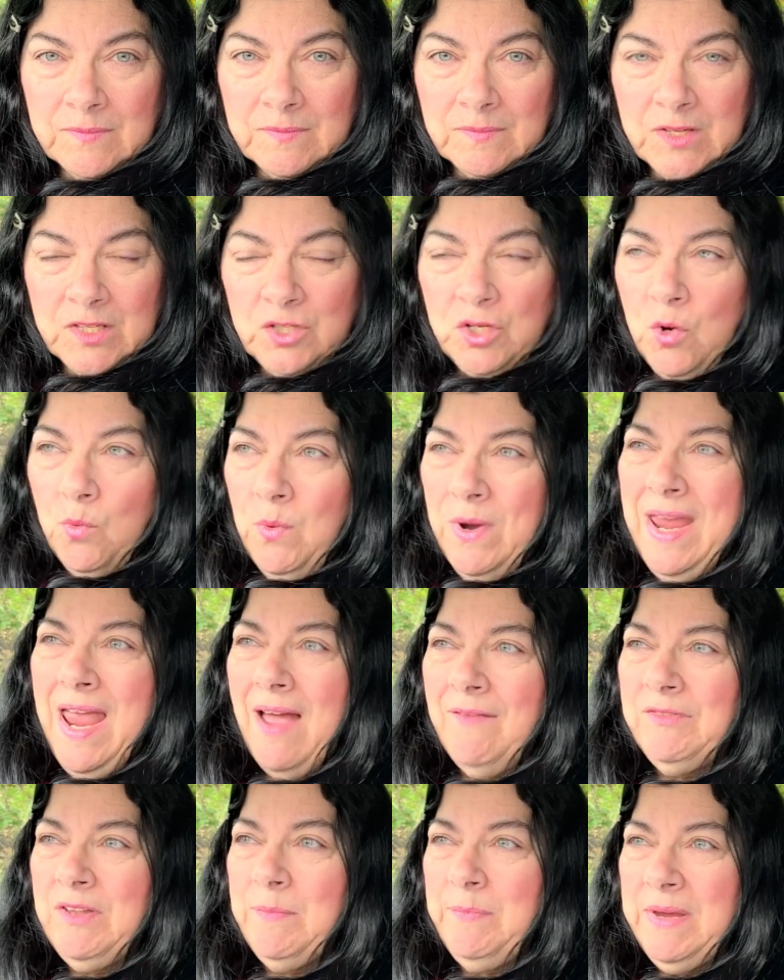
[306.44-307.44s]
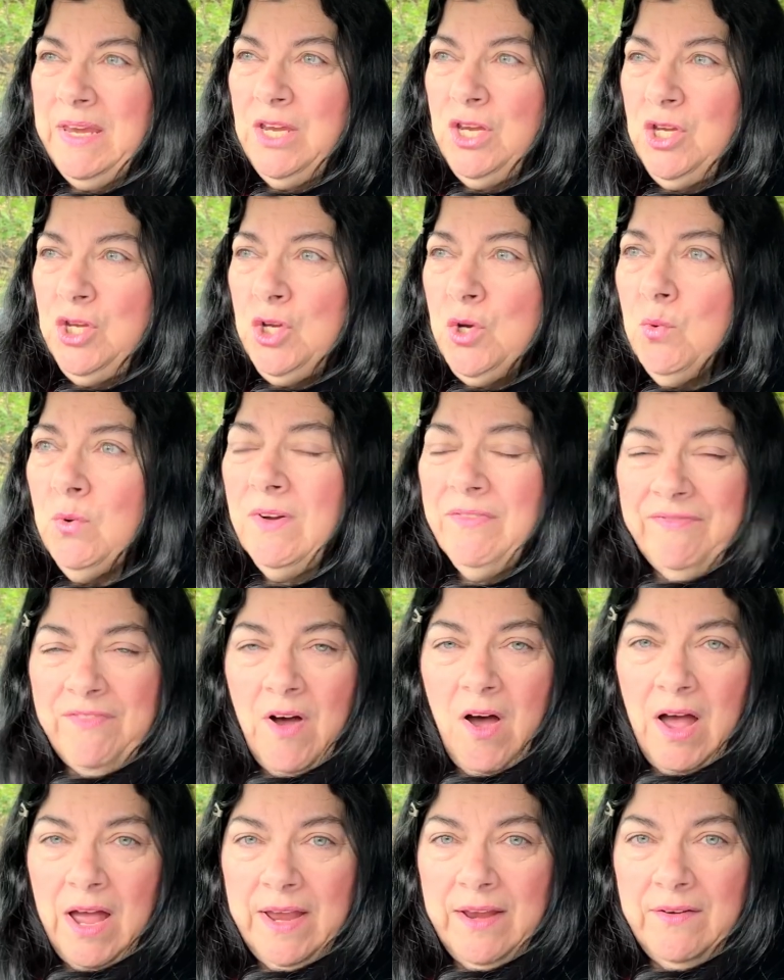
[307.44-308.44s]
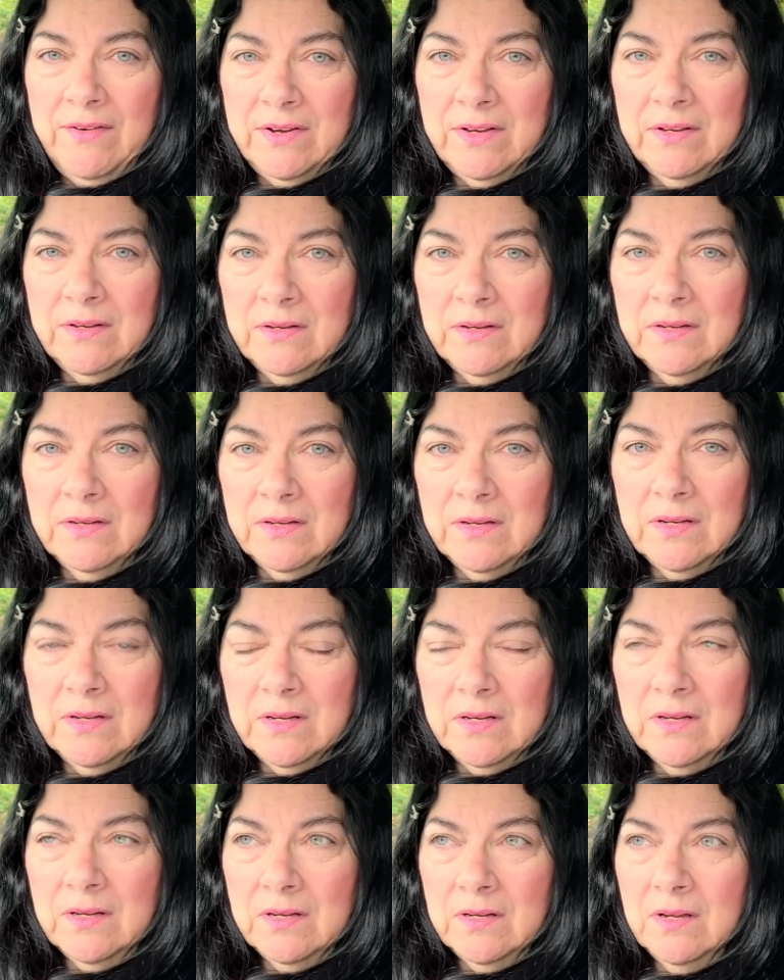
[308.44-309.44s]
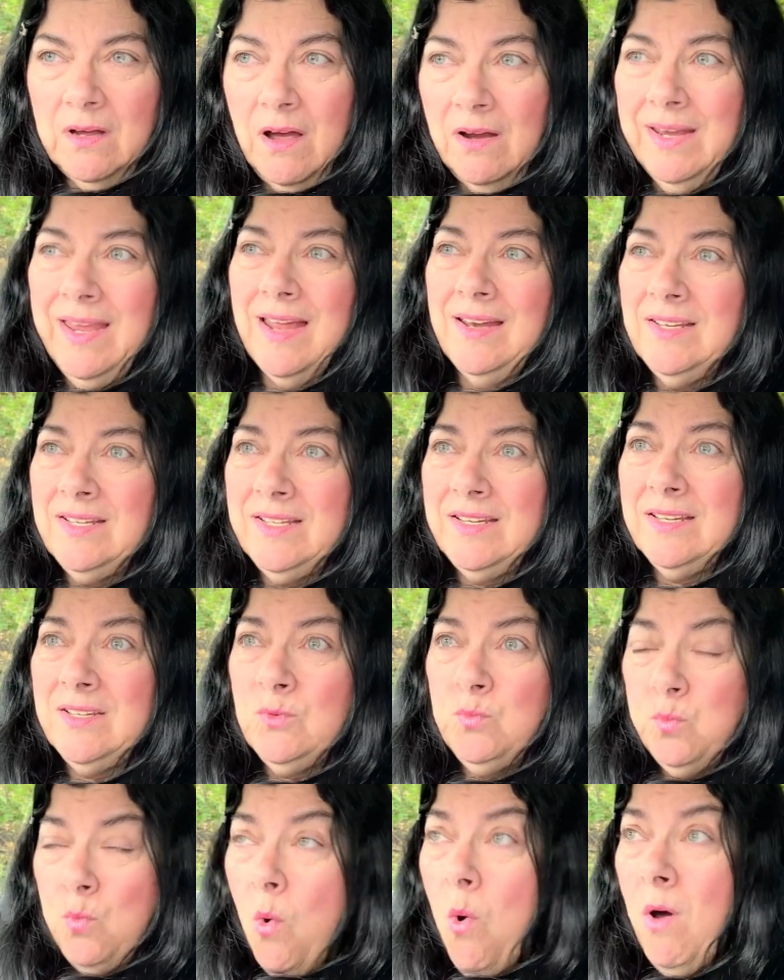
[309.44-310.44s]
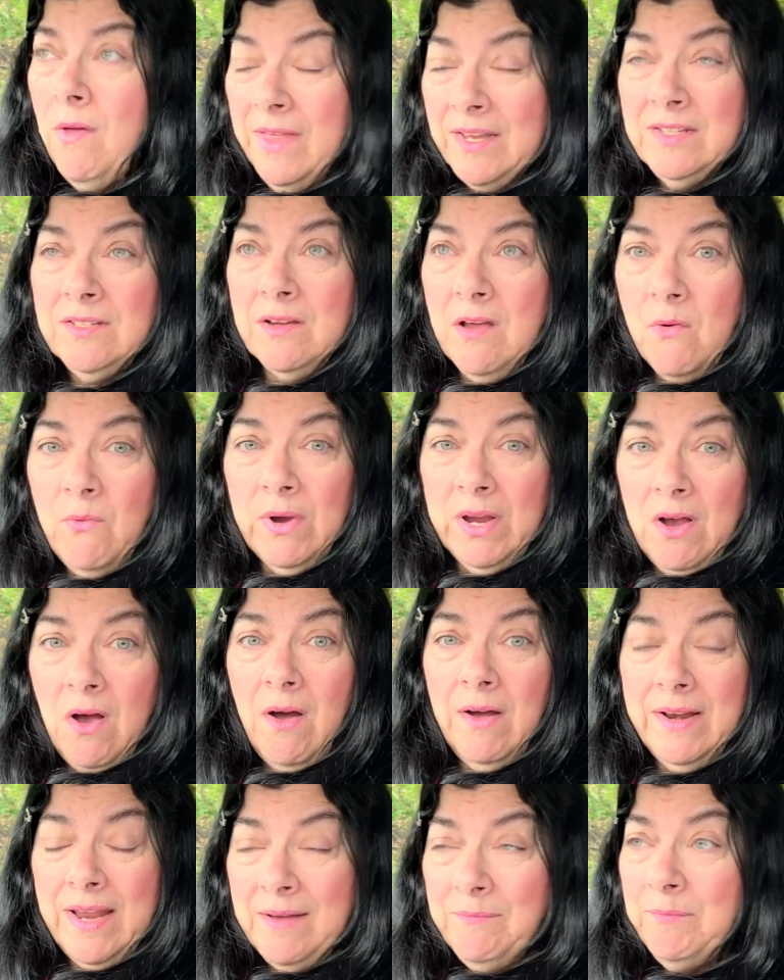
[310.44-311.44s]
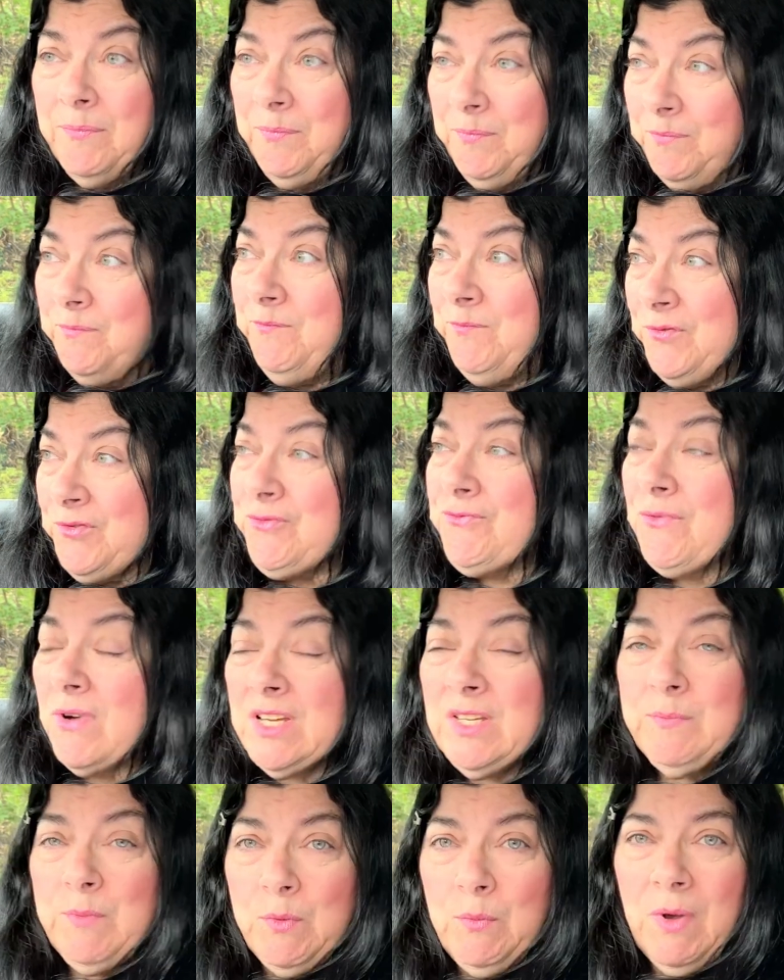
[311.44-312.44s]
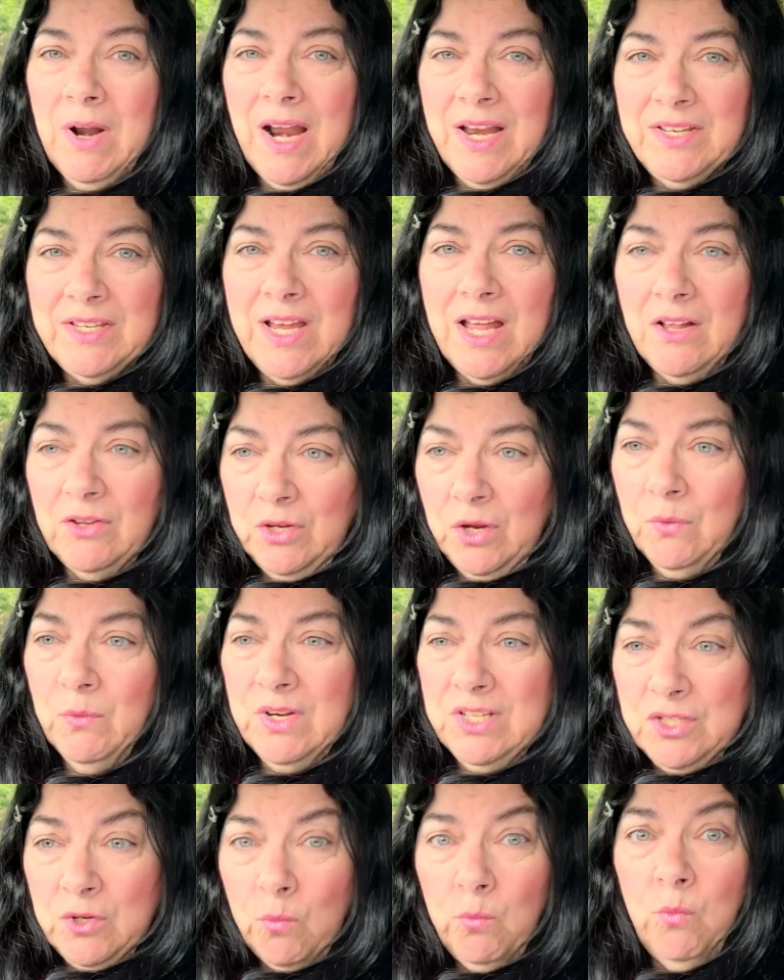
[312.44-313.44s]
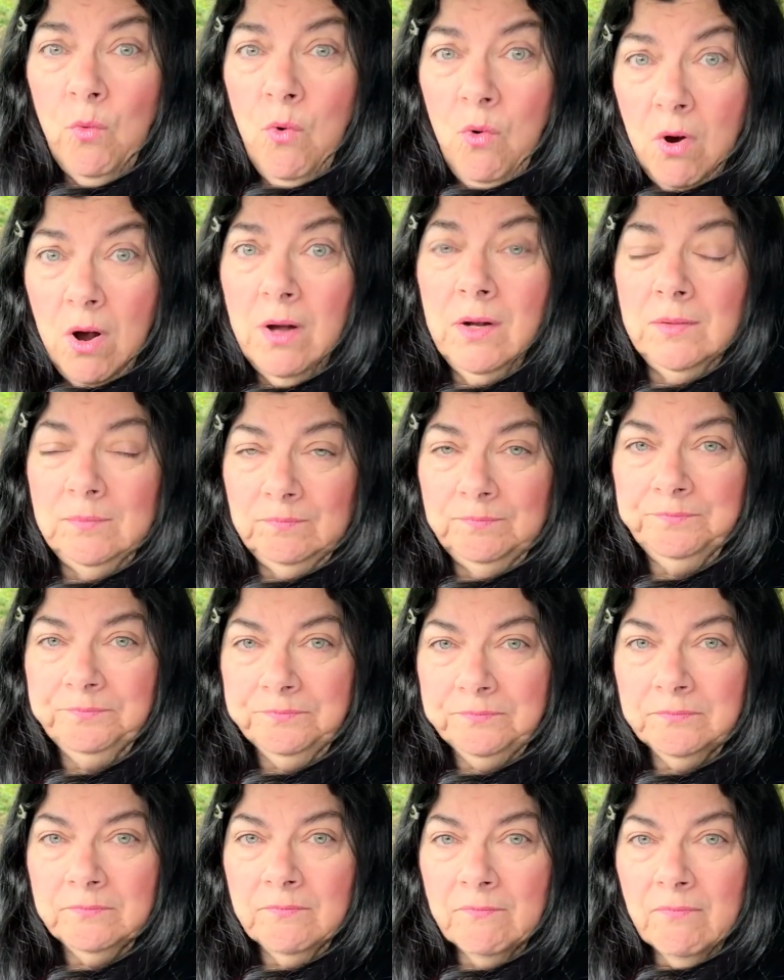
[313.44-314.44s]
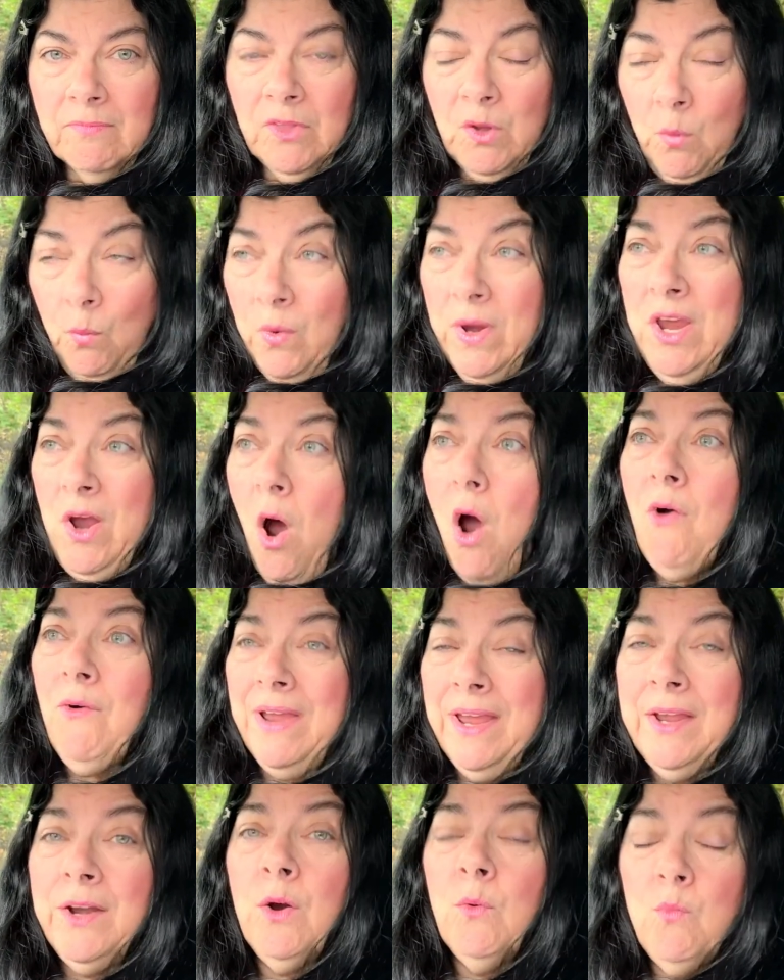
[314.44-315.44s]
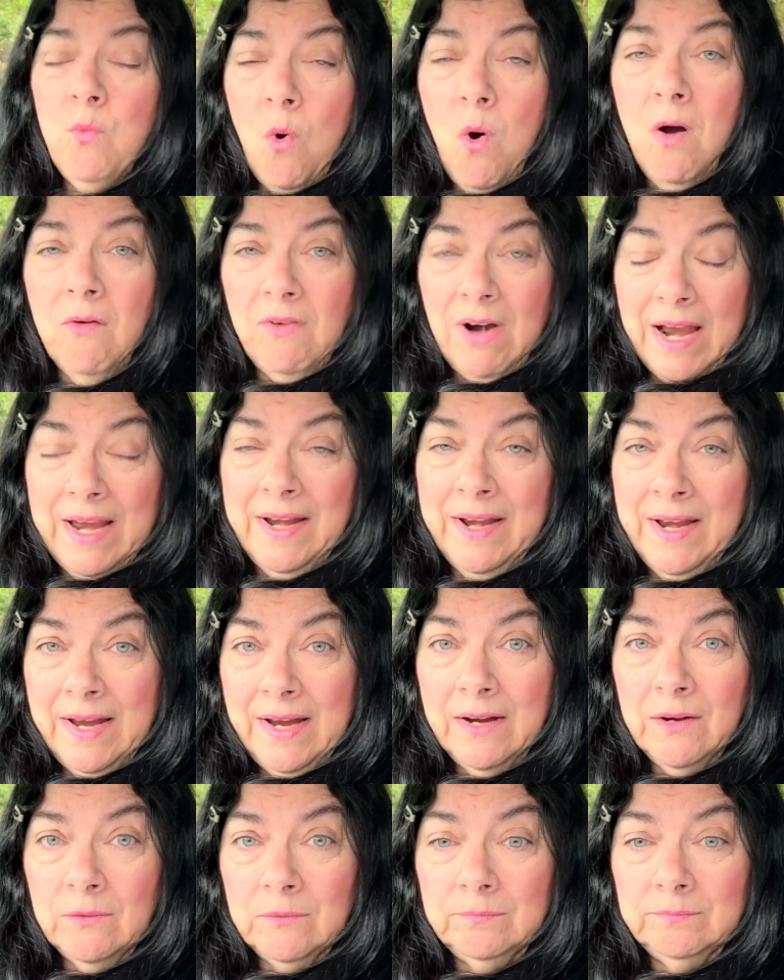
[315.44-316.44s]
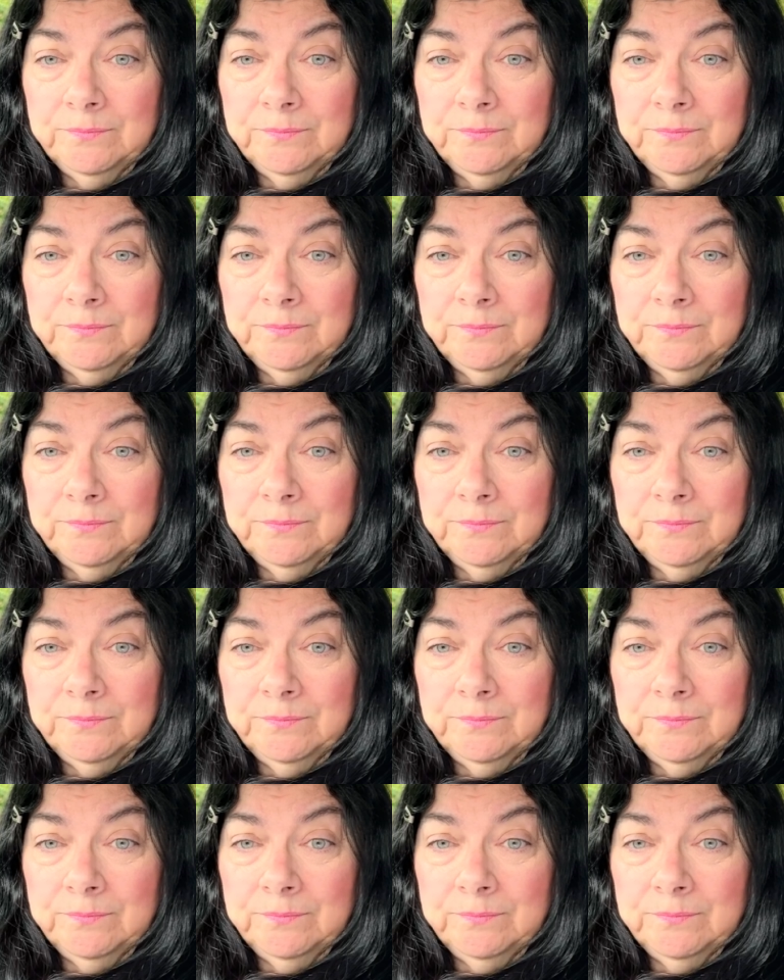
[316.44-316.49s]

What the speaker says: So we have to be unified against this war that's going on. And trust me when I tell you, it's a war. We are in a war right now.